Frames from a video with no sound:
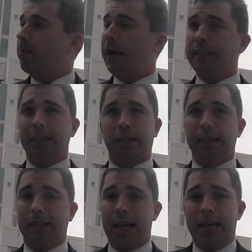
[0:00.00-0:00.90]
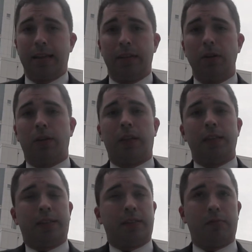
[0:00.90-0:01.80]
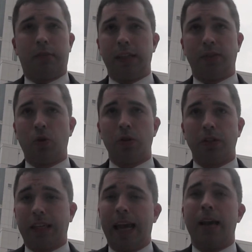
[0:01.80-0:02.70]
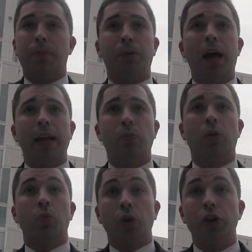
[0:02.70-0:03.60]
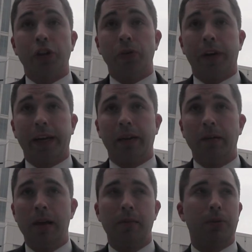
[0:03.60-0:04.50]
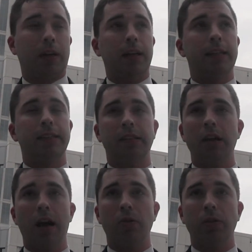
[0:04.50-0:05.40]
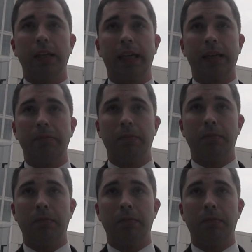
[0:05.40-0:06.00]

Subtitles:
basically saying that, look, these orders can't apply to what we're doing, because not only